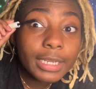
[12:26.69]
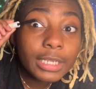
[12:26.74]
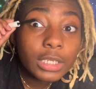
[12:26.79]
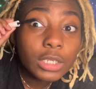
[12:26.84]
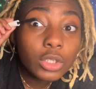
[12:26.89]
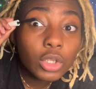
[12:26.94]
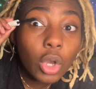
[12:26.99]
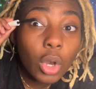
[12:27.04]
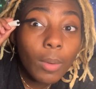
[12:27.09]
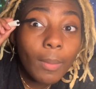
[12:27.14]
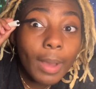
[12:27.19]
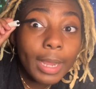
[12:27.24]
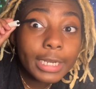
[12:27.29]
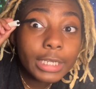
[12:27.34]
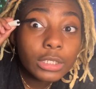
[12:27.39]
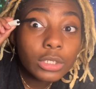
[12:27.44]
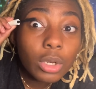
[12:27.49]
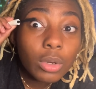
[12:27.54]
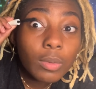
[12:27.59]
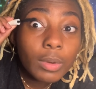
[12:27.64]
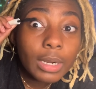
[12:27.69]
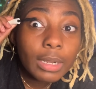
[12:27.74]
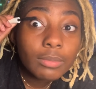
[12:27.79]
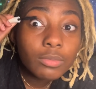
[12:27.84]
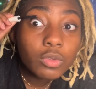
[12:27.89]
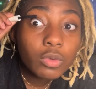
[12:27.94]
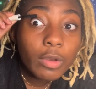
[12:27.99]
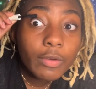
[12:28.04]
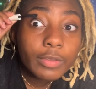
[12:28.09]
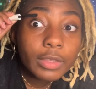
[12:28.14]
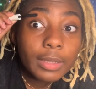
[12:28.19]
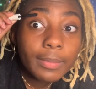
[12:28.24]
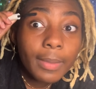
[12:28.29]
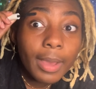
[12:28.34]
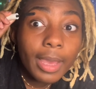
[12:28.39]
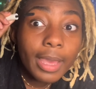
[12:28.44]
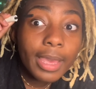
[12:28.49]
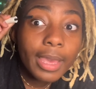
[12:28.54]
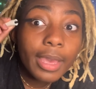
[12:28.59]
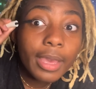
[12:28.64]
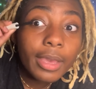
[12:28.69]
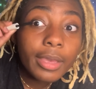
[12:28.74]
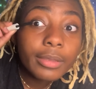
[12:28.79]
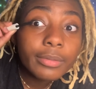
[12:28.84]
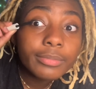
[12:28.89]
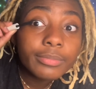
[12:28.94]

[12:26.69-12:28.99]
Nobody know what I'm doing to my hair.